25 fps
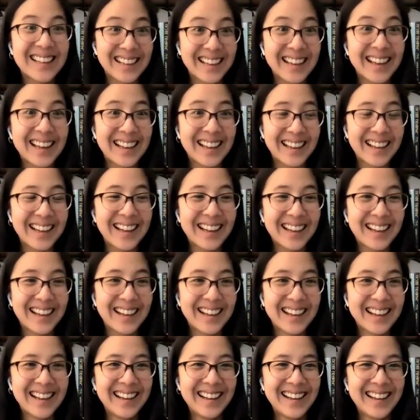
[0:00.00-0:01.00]

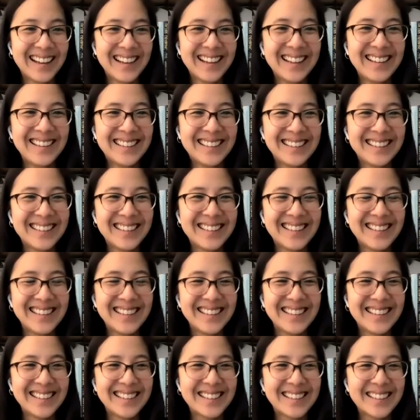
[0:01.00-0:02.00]

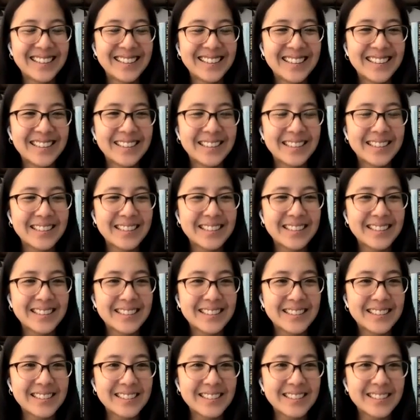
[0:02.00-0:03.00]

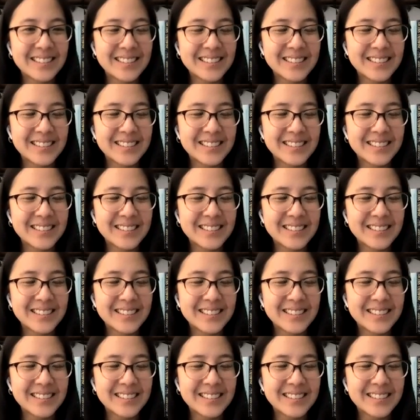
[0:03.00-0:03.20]
(not speaking)